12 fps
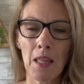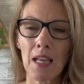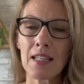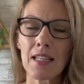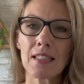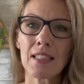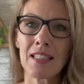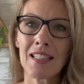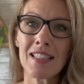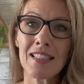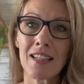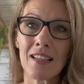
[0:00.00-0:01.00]
And as a
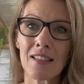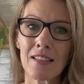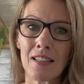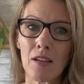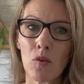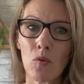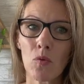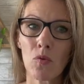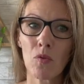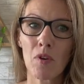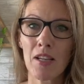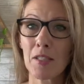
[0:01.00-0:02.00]
leader,
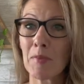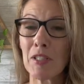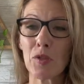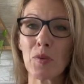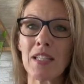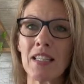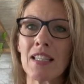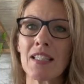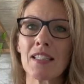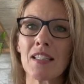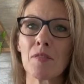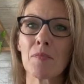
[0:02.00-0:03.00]
I spent 20
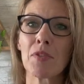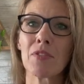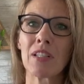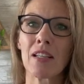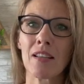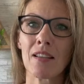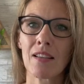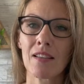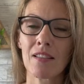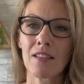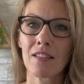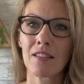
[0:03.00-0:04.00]
years in the building
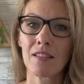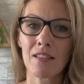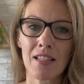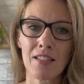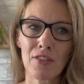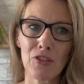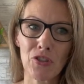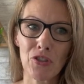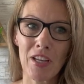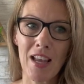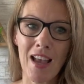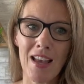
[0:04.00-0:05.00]

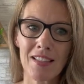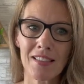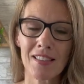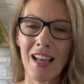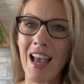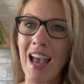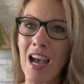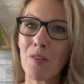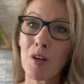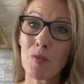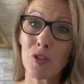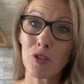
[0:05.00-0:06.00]
industry, and how
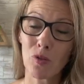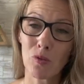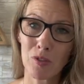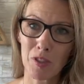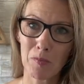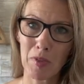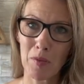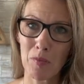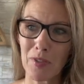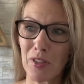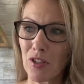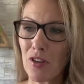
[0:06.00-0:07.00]
I would talk to people
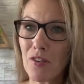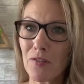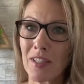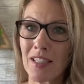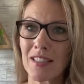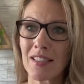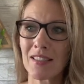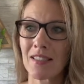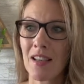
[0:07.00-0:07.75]
in the office